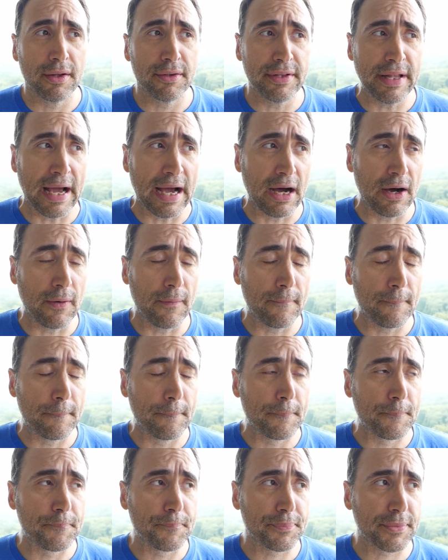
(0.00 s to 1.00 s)
Now,
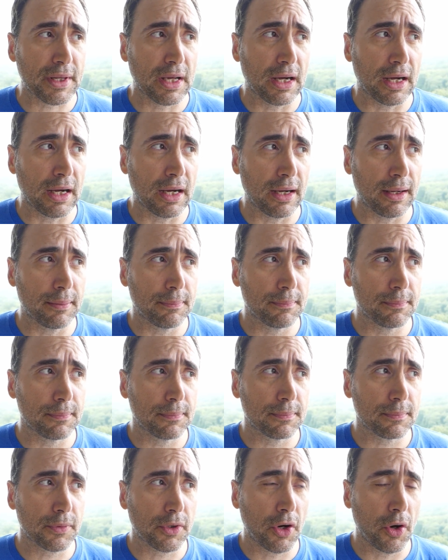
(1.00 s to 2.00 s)
uh,
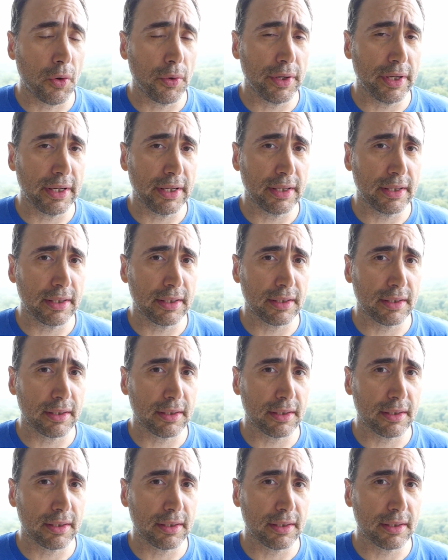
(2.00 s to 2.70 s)
coding